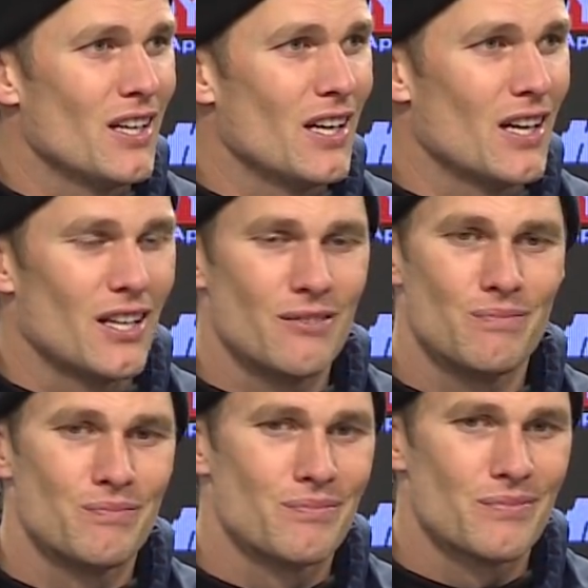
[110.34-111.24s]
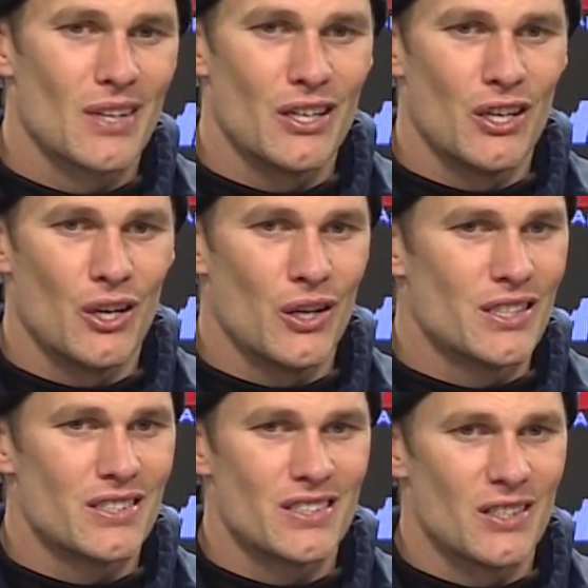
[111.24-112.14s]
And, you know,
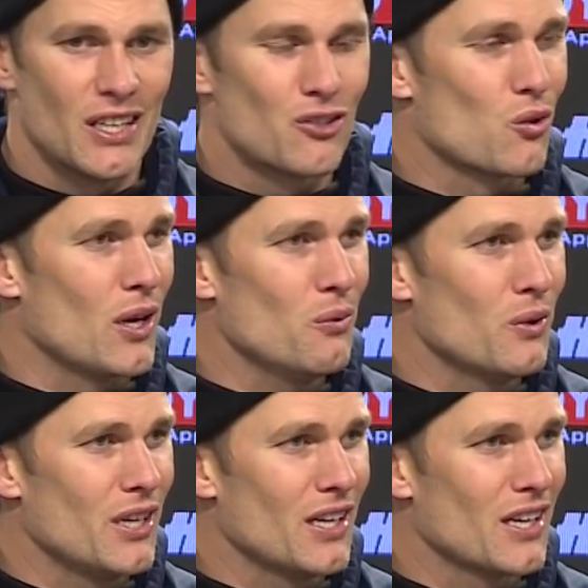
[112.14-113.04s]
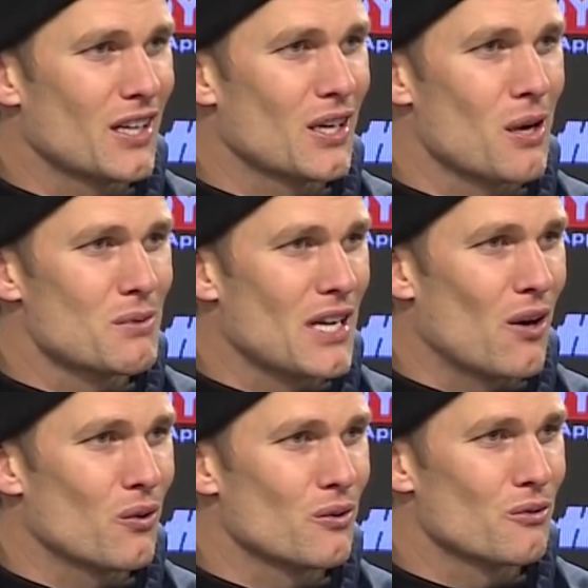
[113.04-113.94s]
it's great when it comes
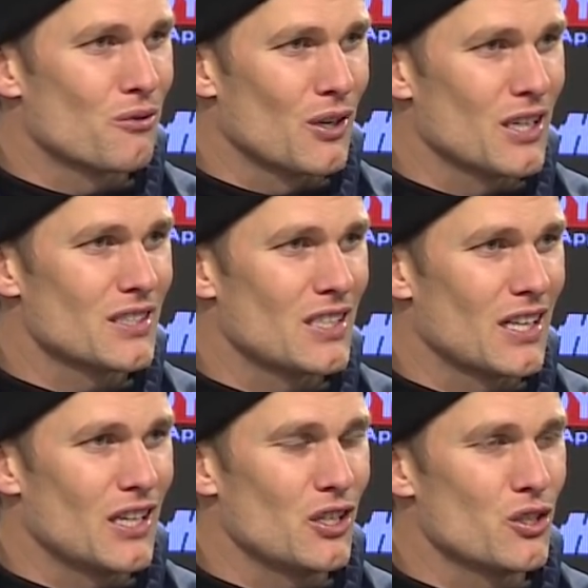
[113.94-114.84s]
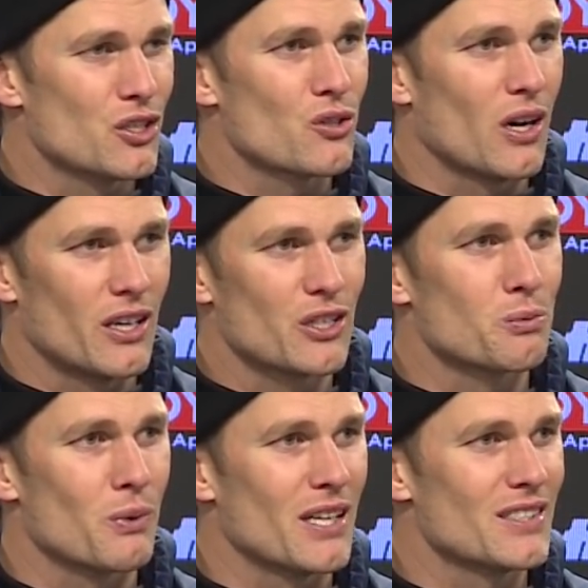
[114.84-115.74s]
out for us. And I think you just try to
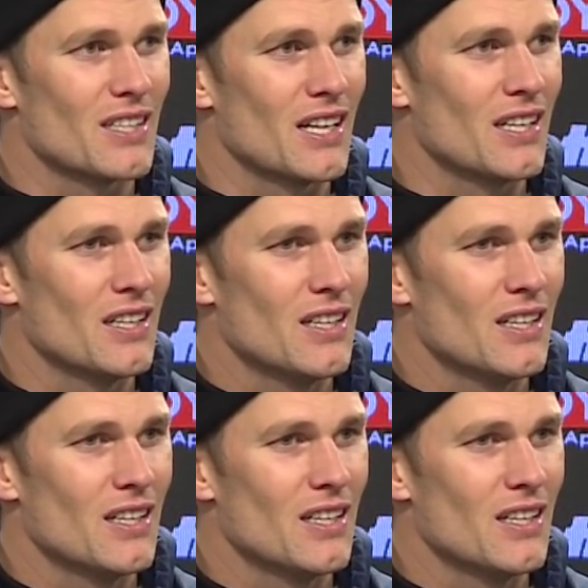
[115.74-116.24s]
express that.